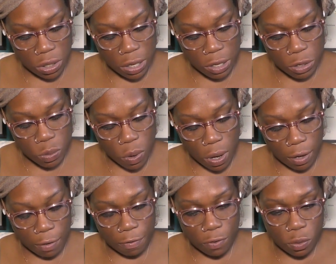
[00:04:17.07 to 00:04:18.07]
Here you are,
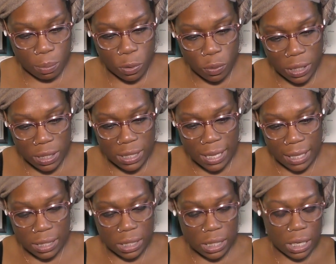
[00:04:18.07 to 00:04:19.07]
full moon in
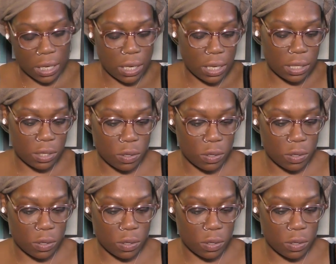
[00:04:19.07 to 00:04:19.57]
Sagittarius.